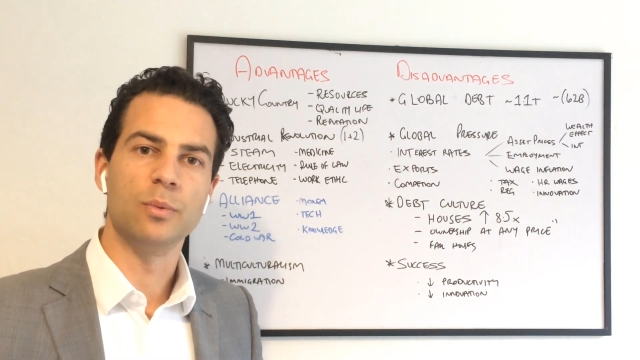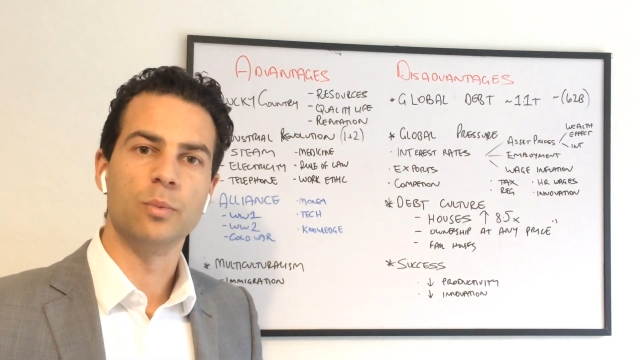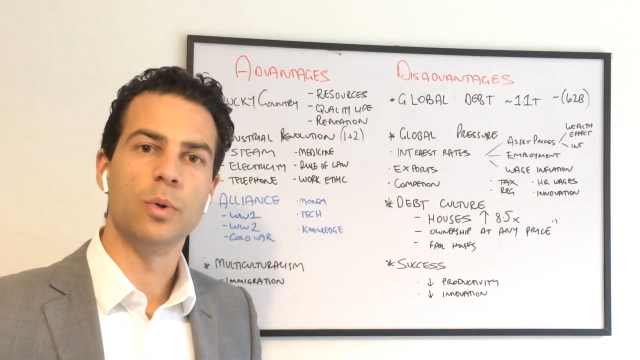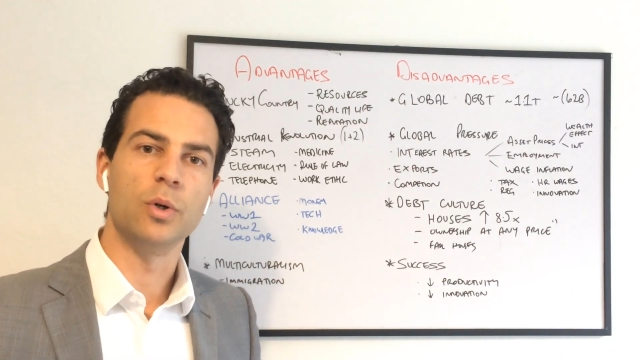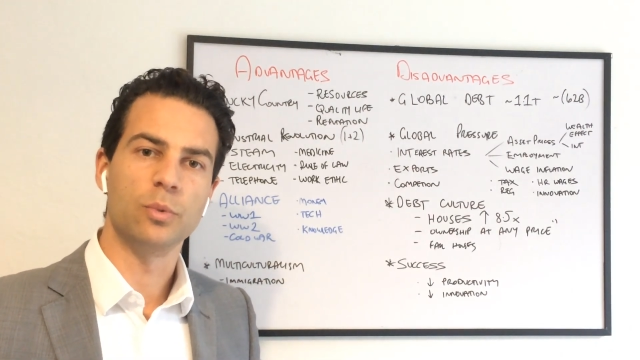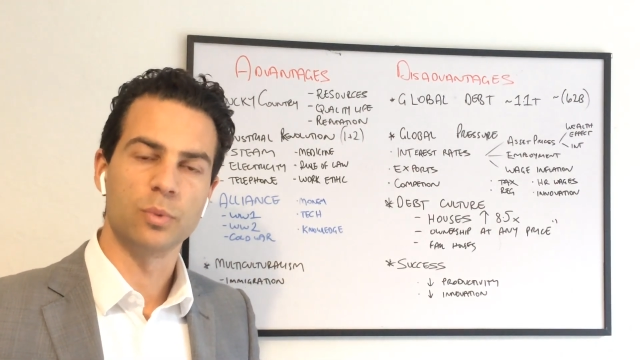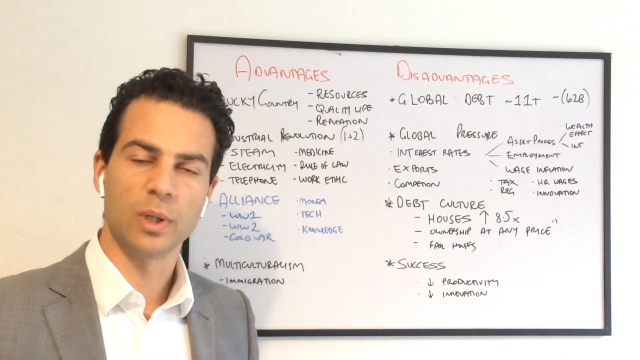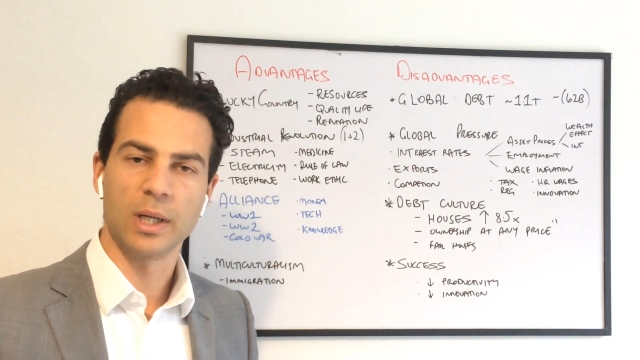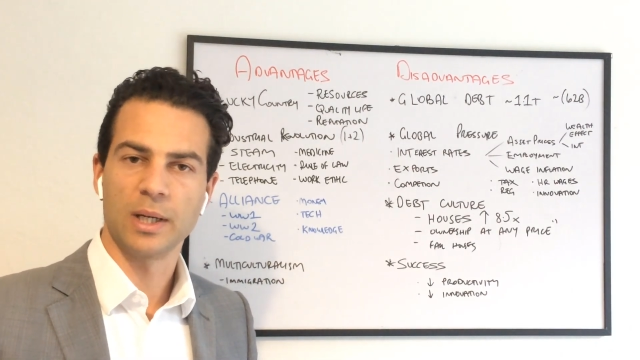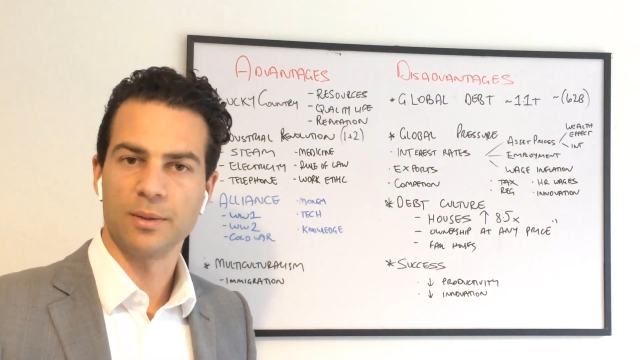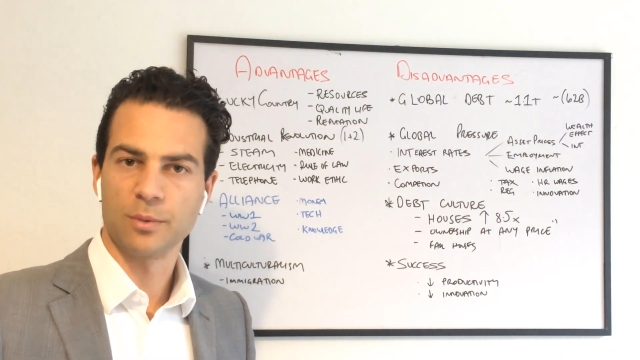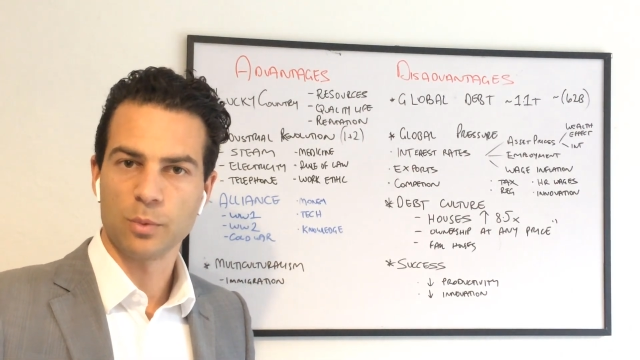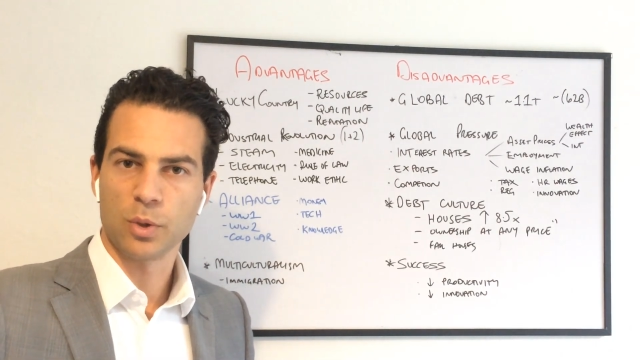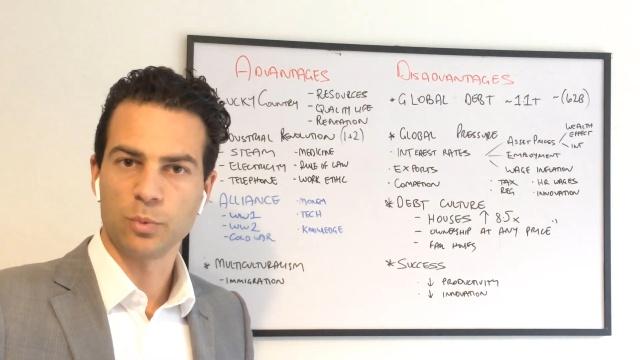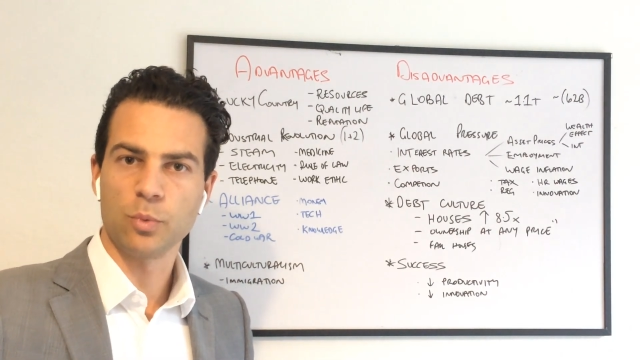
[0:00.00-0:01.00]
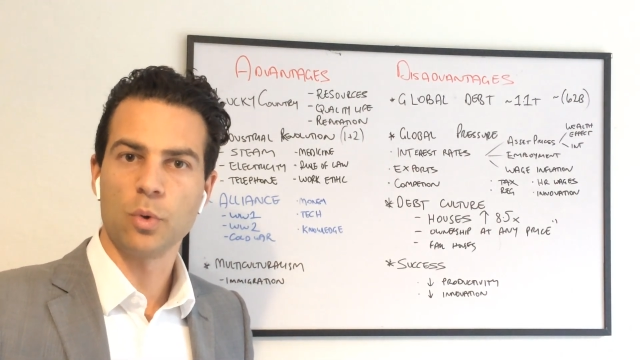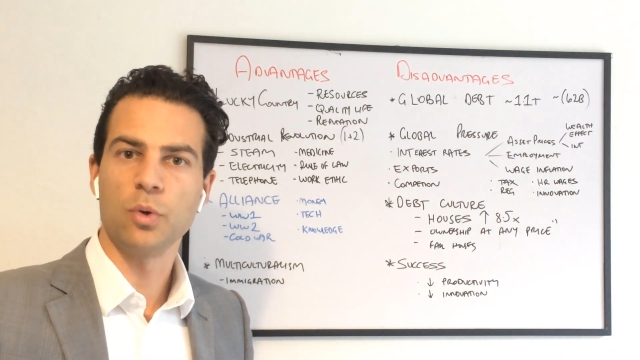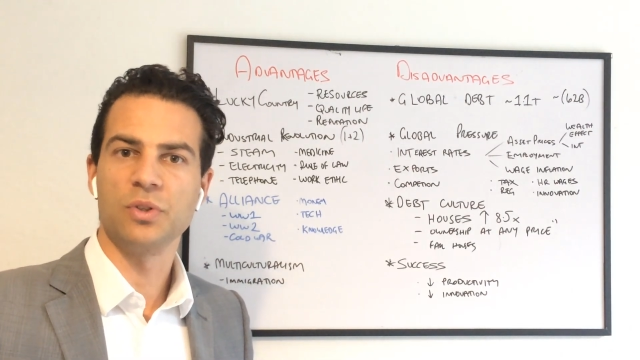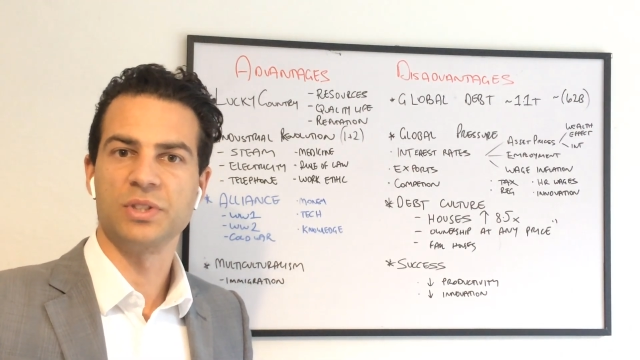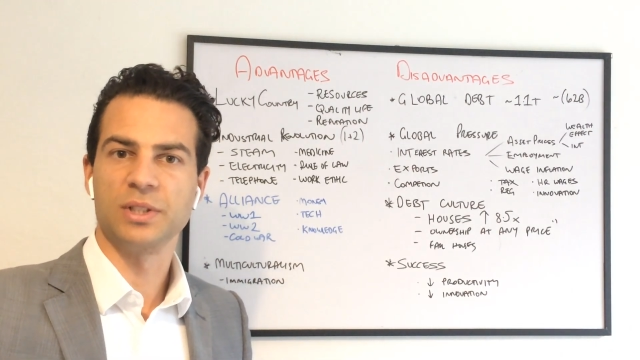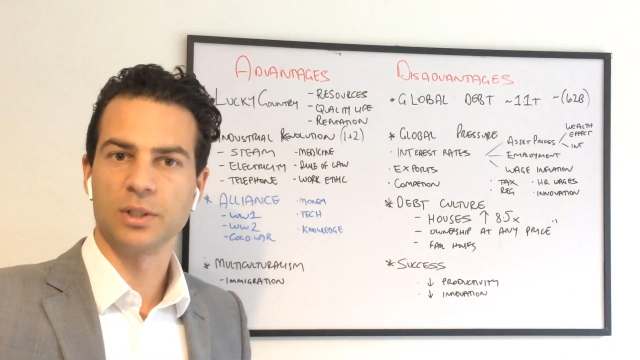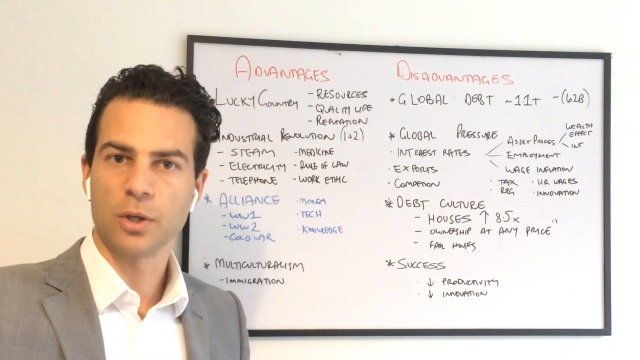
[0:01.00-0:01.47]
world
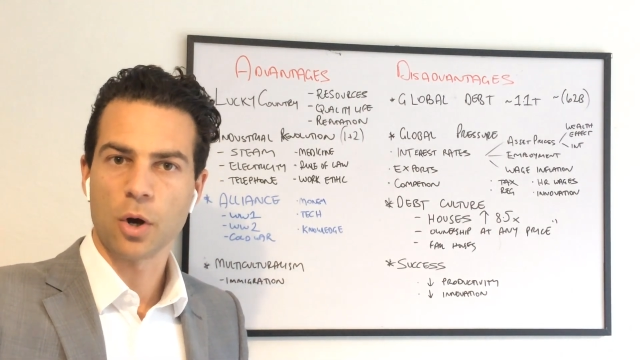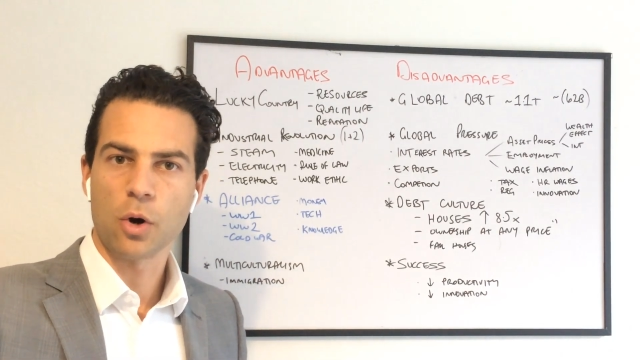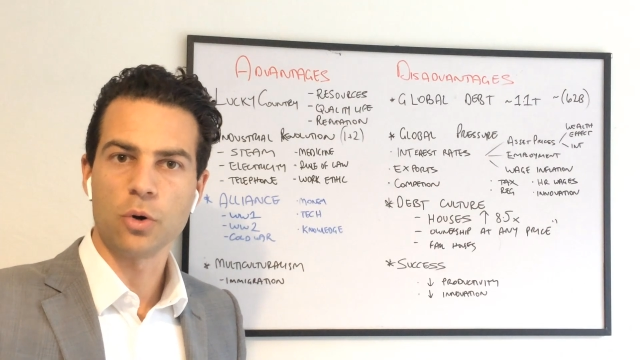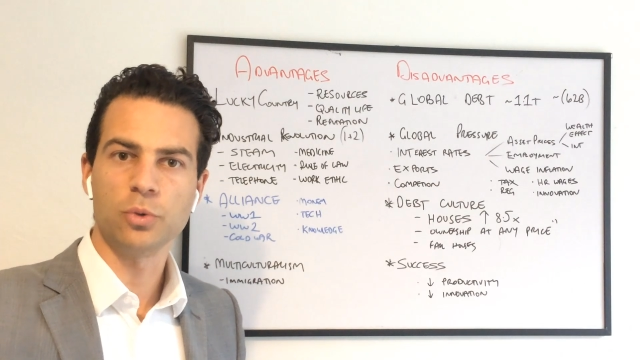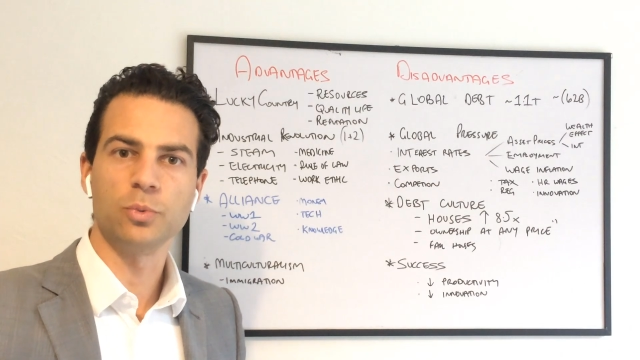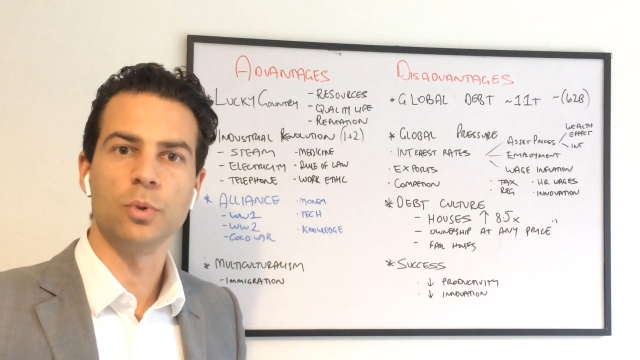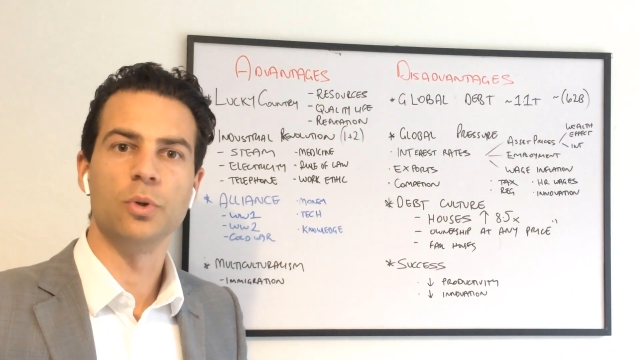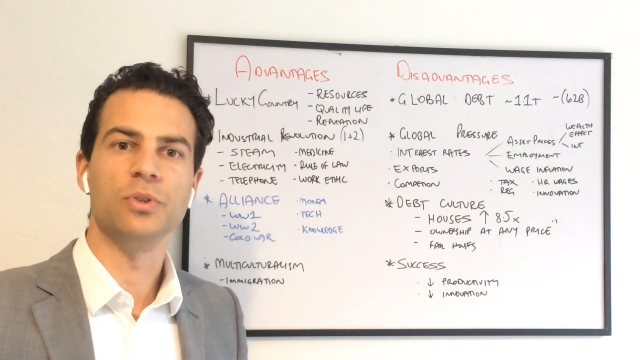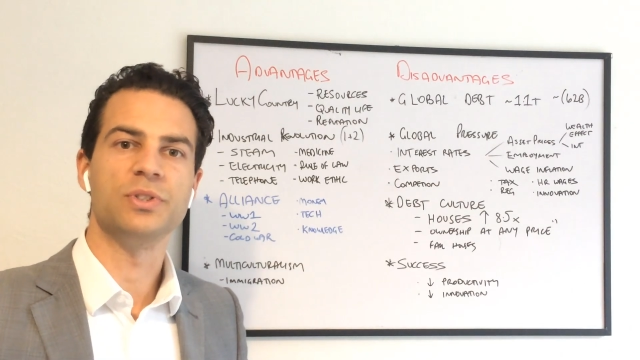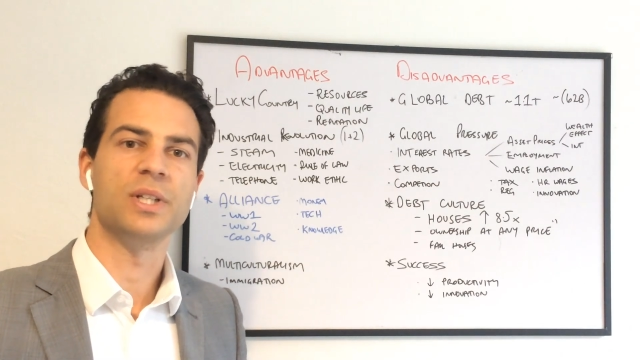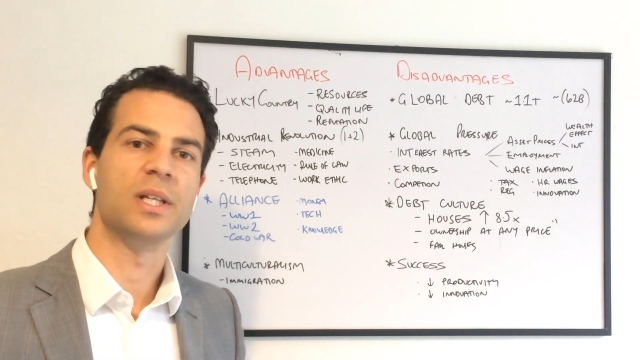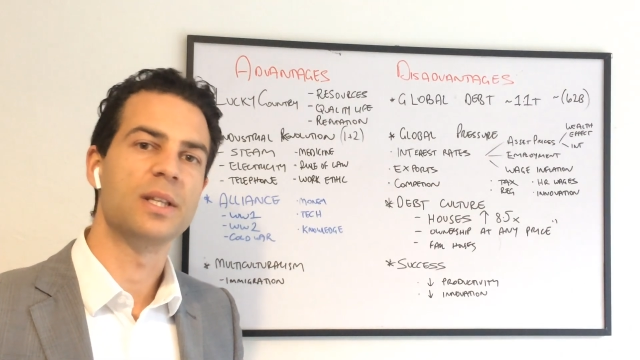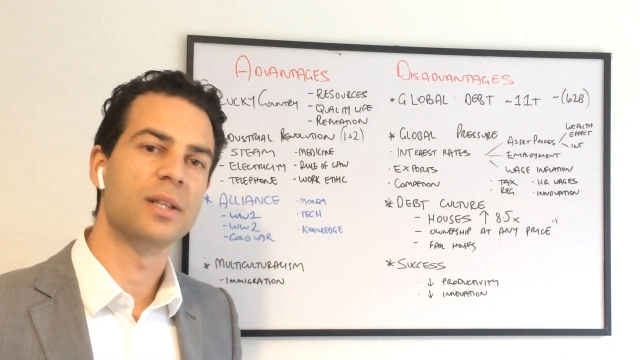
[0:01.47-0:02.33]
wars and the Cold Wars,